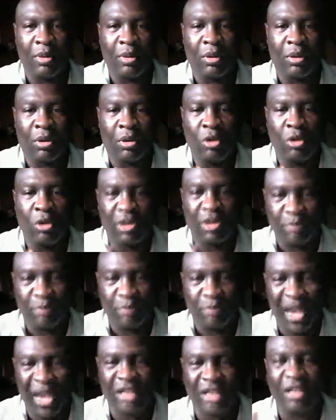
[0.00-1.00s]

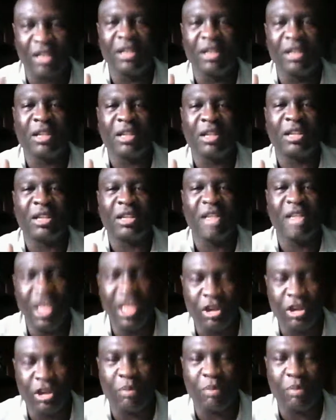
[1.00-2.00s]
pay the
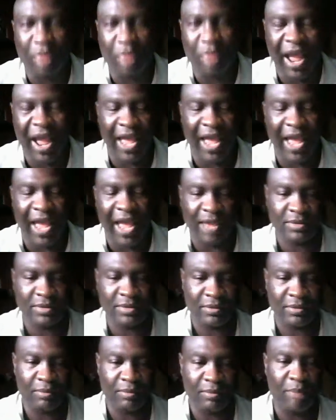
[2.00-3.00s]
legal bribes,
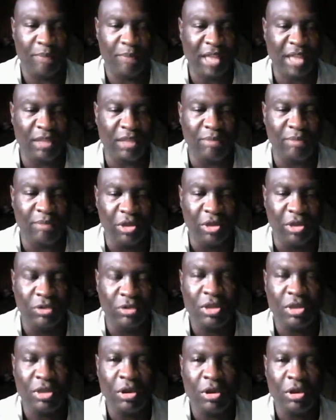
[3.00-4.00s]
make the
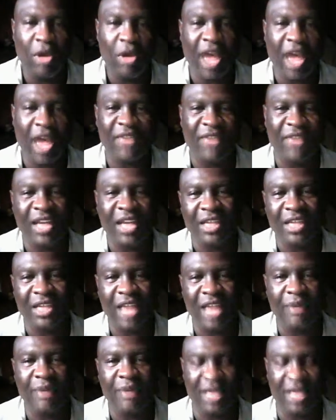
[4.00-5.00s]
moves, who have
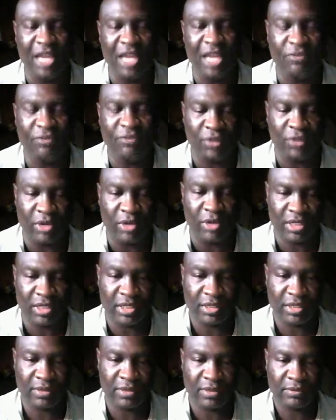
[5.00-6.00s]
economic influence.